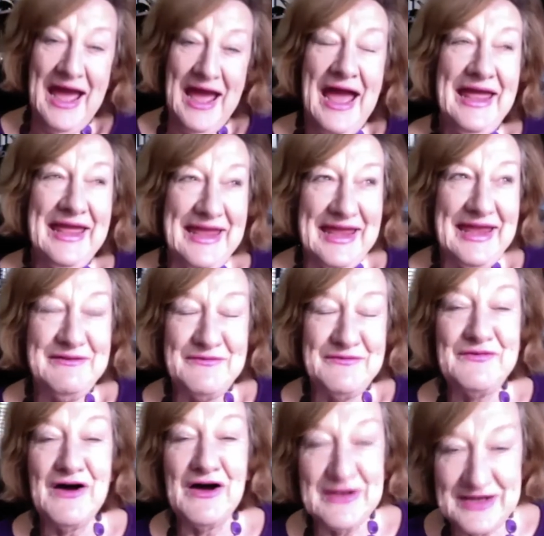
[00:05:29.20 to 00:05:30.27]
in
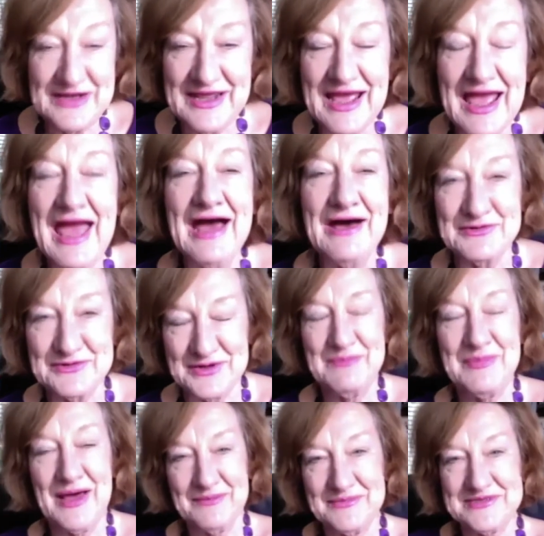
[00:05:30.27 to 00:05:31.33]
finding out
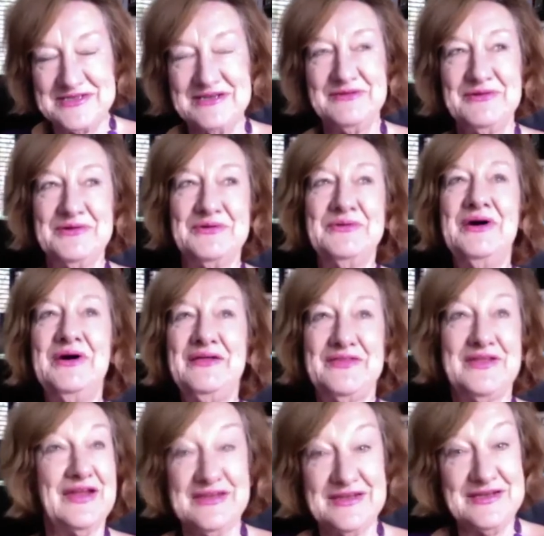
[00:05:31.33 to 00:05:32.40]
about material
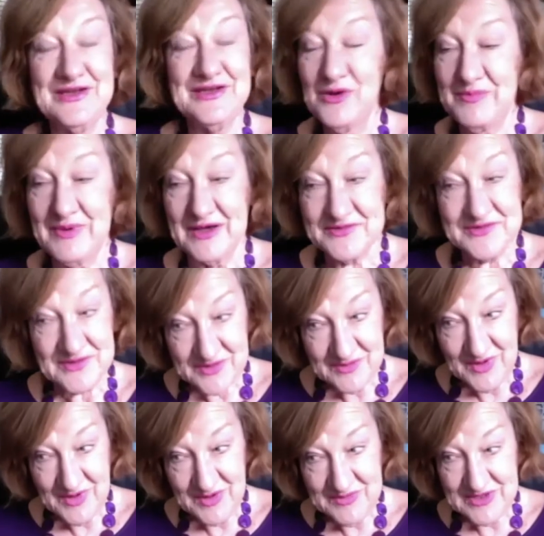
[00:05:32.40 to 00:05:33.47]
that I didn't know about. So at the
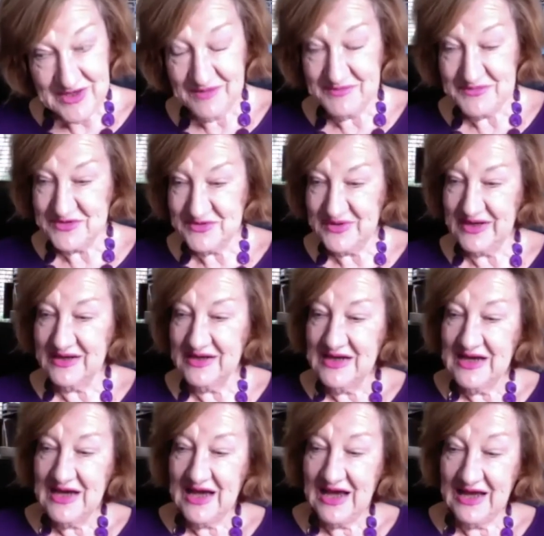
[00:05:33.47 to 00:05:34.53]
moment I'm doing
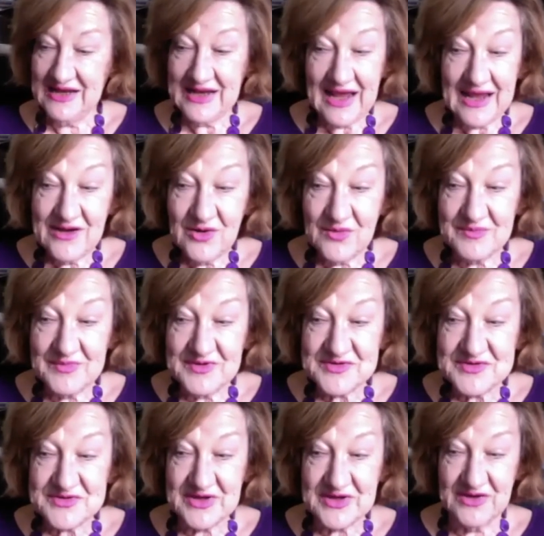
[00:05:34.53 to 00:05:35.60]
an adult
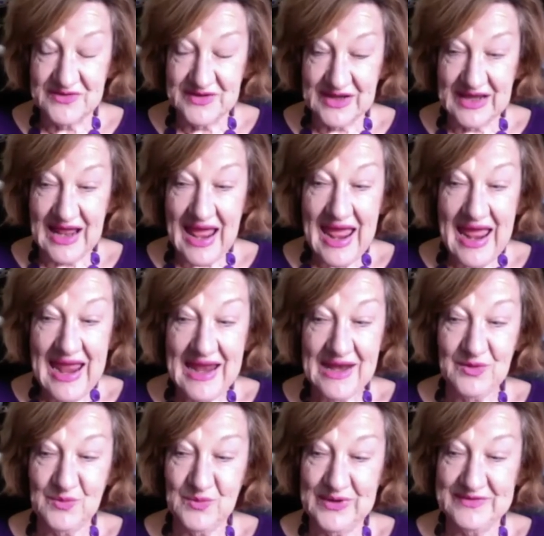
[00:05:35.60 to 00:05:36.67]
mystery on the
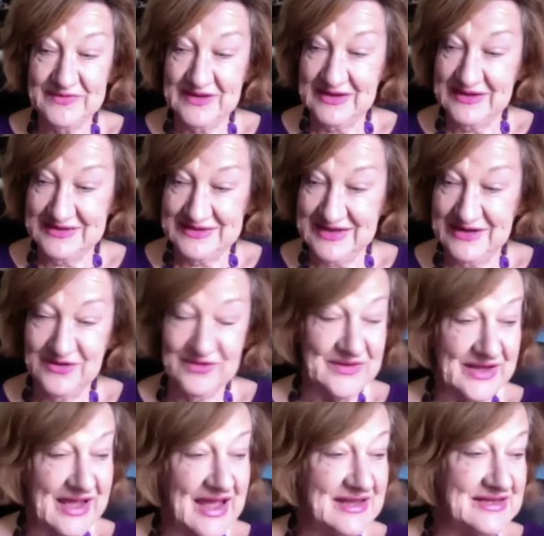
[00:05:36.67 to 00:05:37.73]
Ghan, Wed Then Dead on the
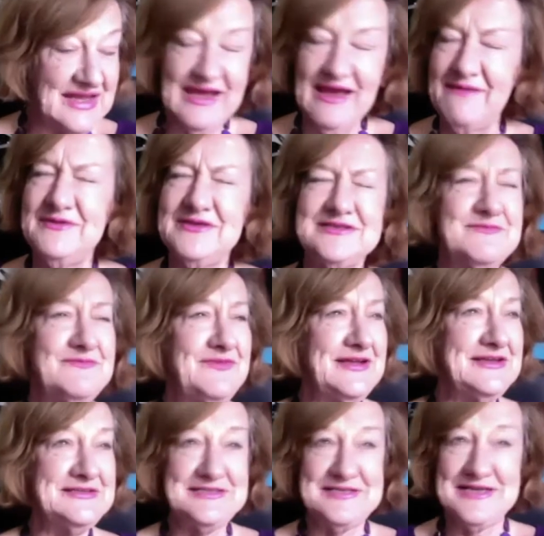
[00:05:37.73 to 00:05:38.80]
Ghan. He gave me some
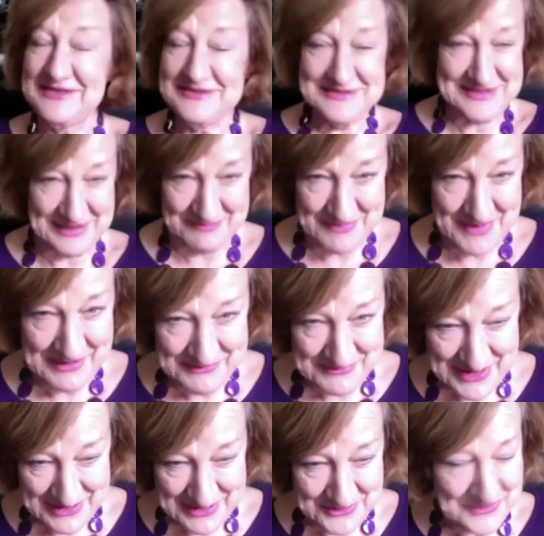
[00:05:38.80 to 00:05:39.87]
fantastic
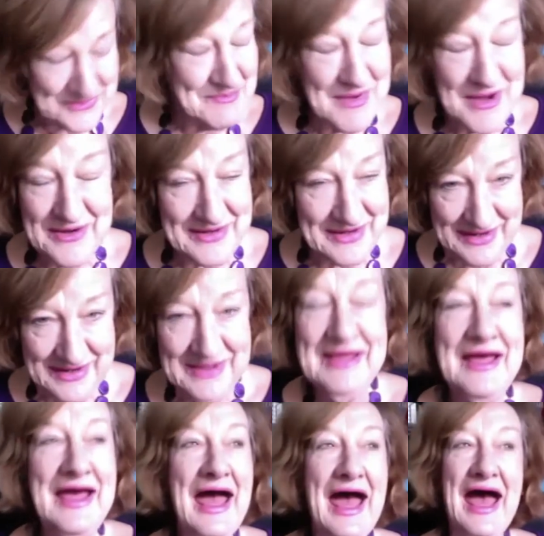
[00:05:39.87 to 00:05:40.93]
background on the mining.
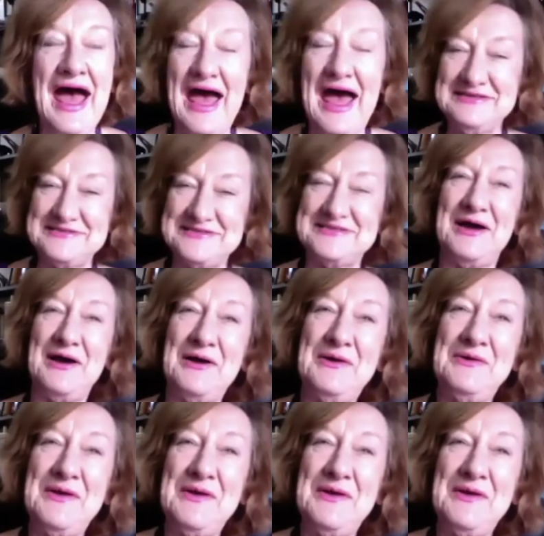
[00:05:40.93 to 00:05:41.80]
So